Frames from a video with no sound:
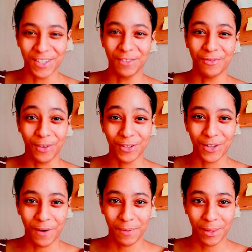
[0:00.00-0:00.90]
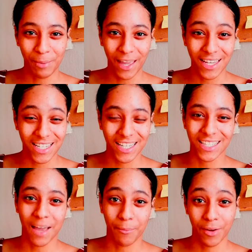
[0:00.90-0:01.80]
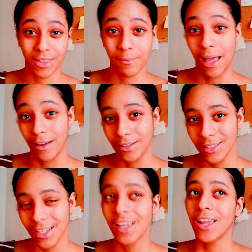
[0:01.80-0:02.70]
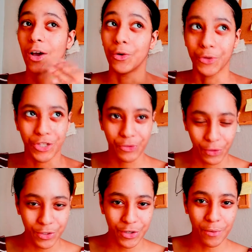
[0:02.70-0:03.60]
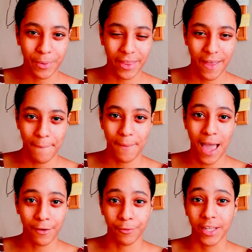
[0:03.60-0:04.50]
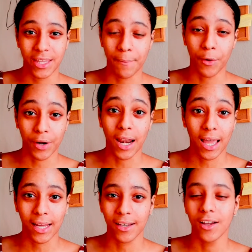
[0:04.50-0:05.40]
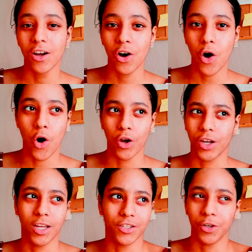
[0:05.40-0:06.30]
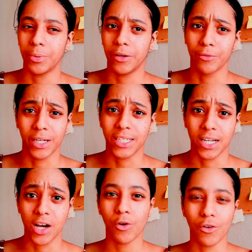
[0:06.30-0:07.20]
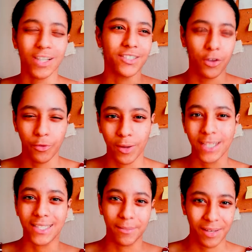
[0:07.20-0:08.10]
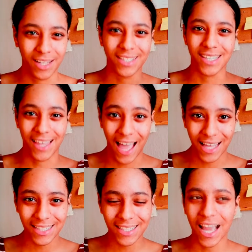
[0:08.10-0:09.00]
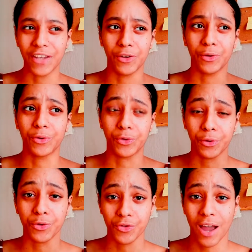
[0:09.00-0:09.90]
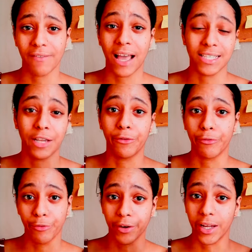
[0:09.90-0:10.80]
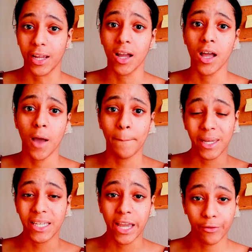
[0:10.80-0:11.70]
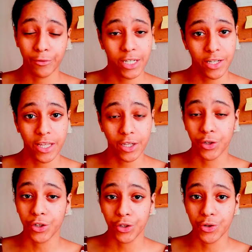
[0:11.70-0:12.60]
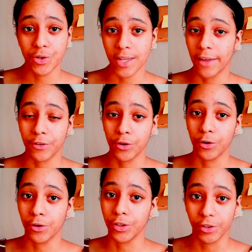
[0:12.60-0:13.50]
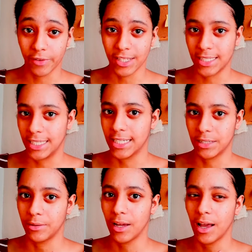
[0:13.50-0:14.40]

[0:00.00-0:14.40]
can photocopy the pages and print them out, or just photocopy them and read them online on Adobe Reader or a software similar to that. I know Google Drive has a free PDF reader that you can use if your university doesn't